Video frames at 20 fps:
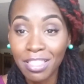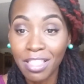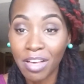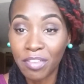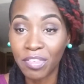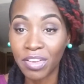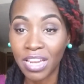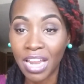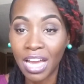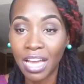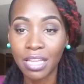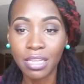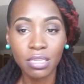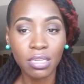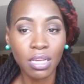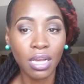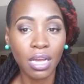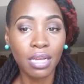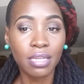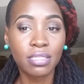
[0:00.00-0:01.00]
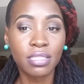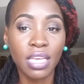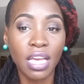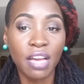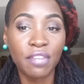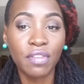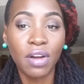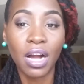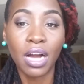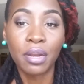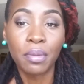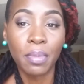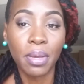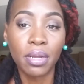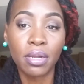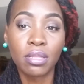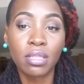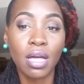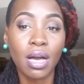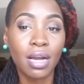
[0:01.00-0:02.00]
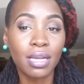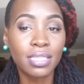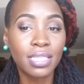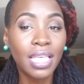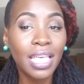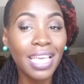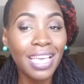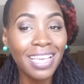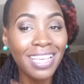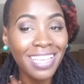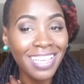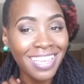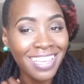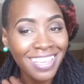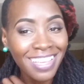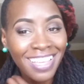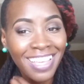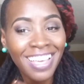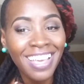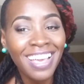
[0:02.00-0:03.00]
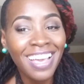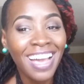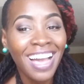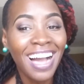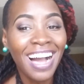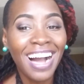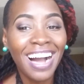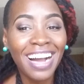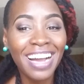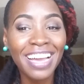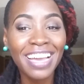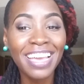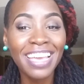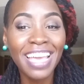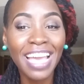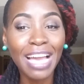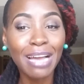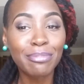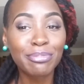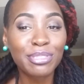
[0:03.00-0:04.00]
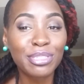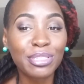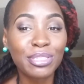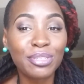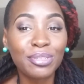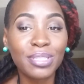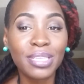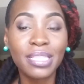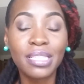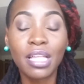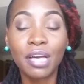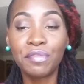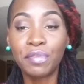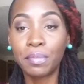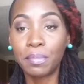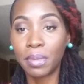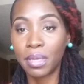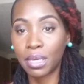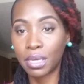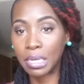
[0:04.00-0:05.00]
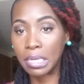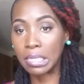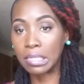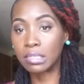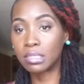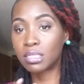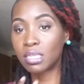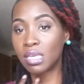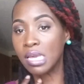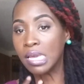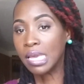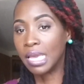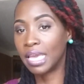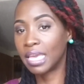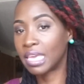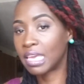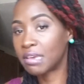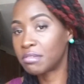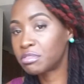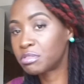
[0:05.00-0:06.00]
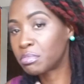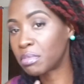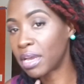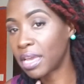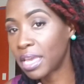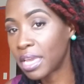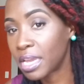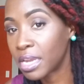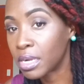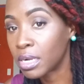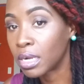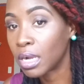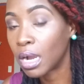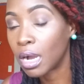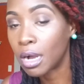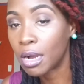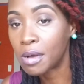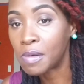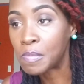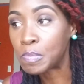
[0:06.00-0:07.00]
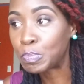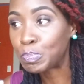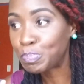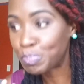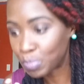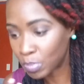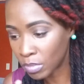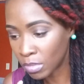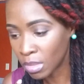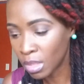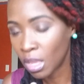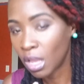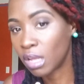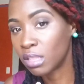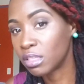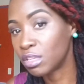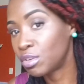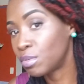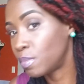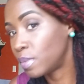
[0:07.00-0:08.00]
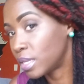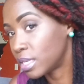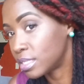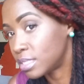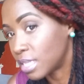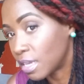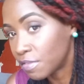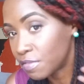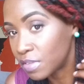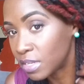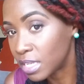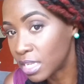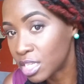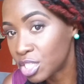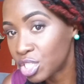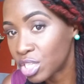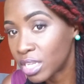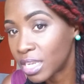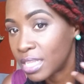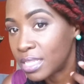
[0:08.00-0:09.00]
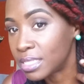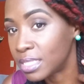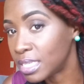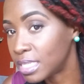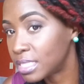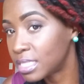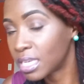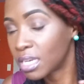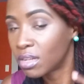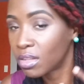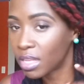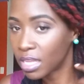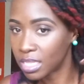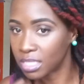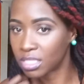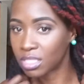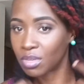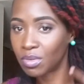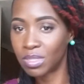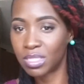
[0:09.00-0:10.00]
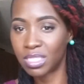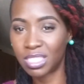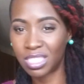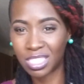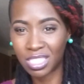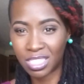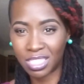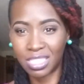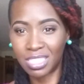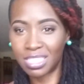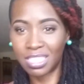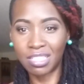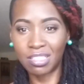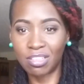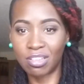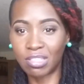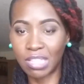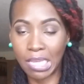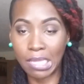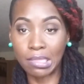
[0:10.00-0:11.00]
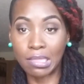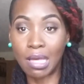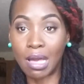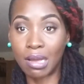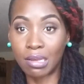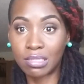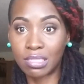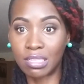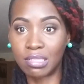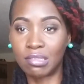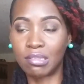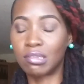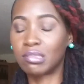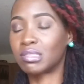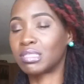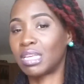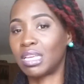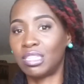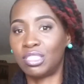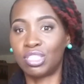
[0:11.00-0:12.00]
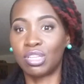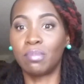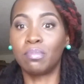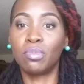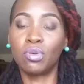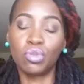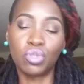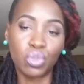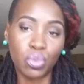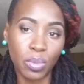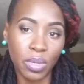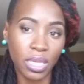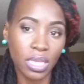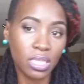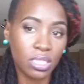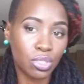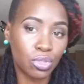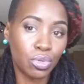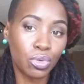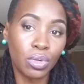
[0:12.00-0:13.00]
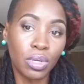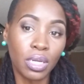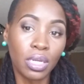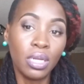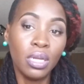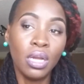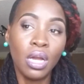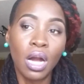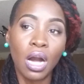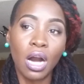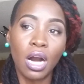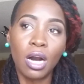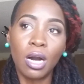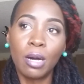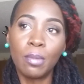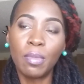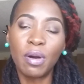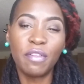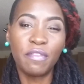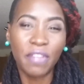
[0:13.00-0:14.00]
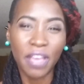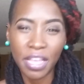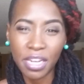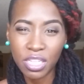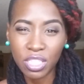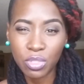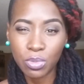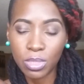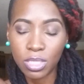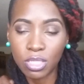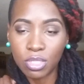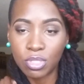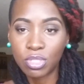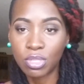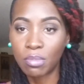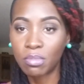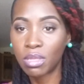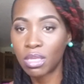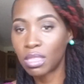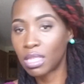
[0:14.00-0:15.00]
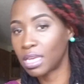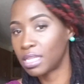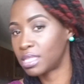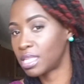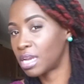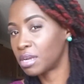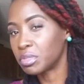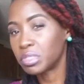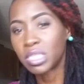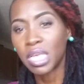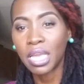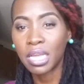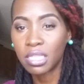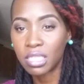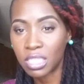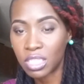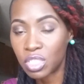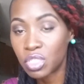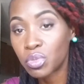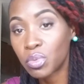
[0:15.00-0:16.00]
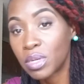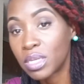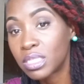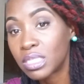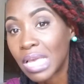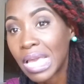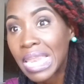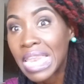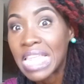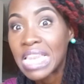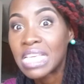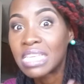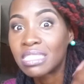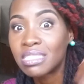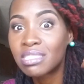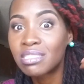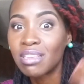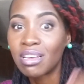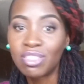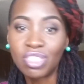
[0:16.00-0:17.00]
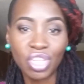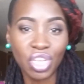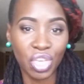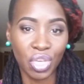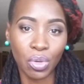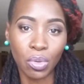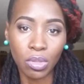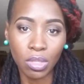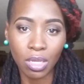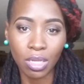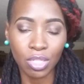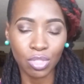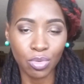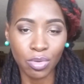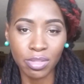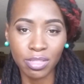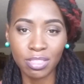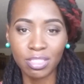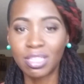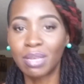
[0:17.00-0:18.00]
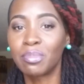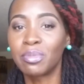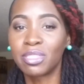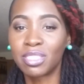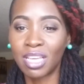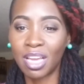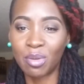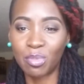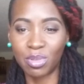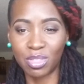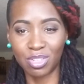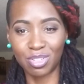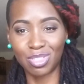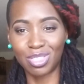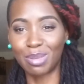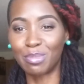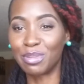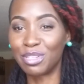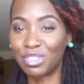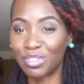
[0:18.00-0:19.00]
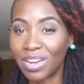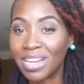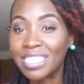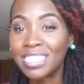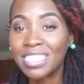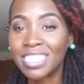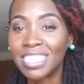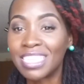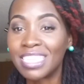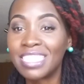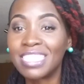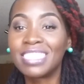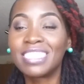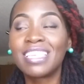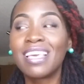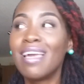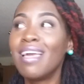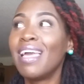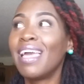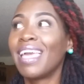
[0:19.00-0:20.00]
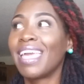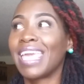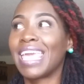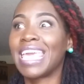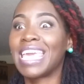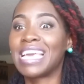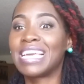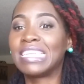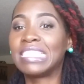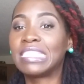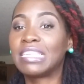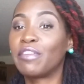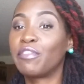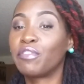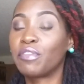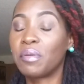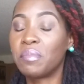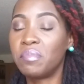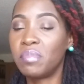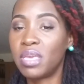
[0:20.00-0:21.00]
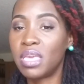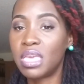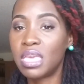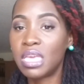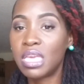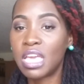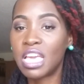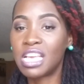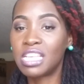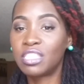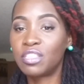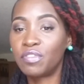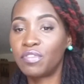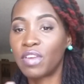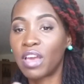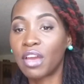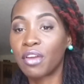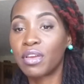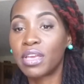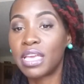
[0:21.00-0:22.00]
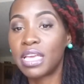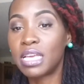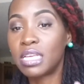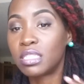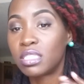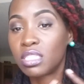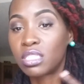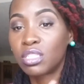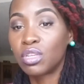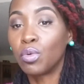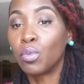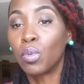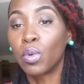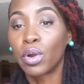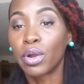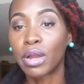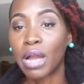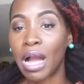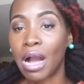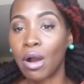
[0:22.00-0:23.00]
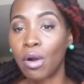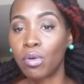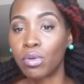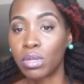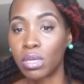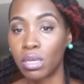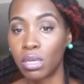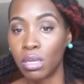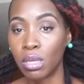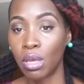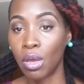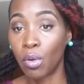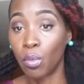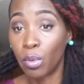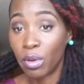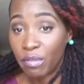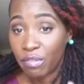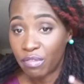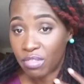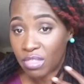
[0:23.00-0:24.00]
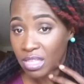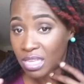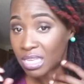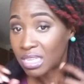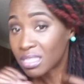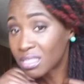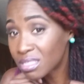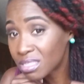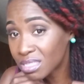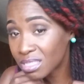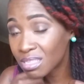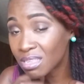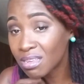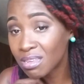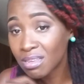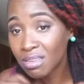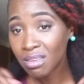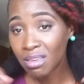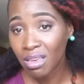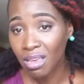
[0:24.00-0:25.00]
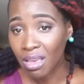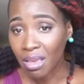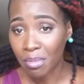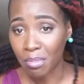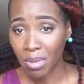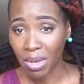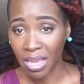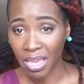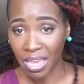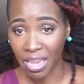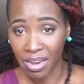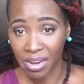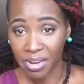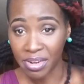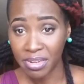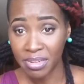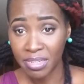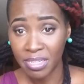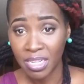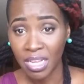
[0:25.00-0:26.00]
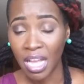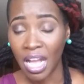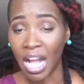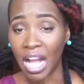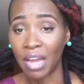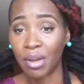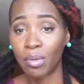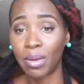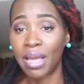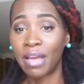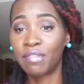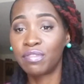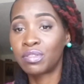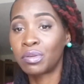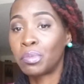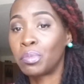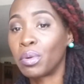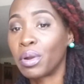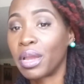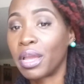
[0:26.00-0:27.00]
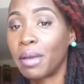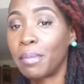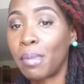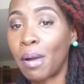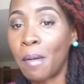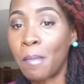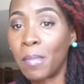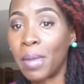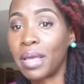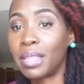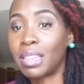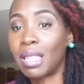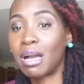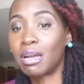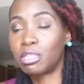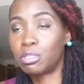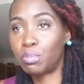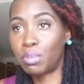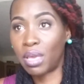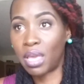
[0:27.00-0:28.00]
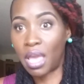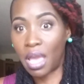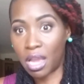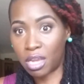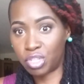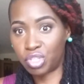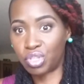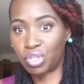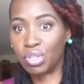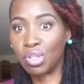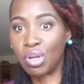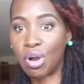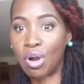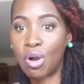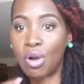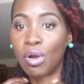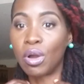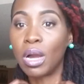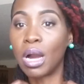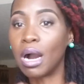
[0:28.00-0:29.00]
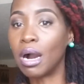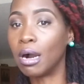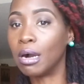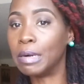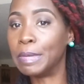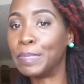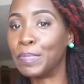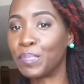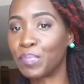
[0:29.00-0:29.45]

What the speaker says: I love it. I have an odd amount of locks. I absolutely love it because it gives my hair a little bit of definition and detail, so it just doesn't look like locks. It looks like jumbo twist or Havana twist or something like that, or Senegalese twist, and it is such a cute look during the summertime with your summer dresses. And for me, it's very easy to work out with this in my hair. I don't have to worry about my locks being extra long.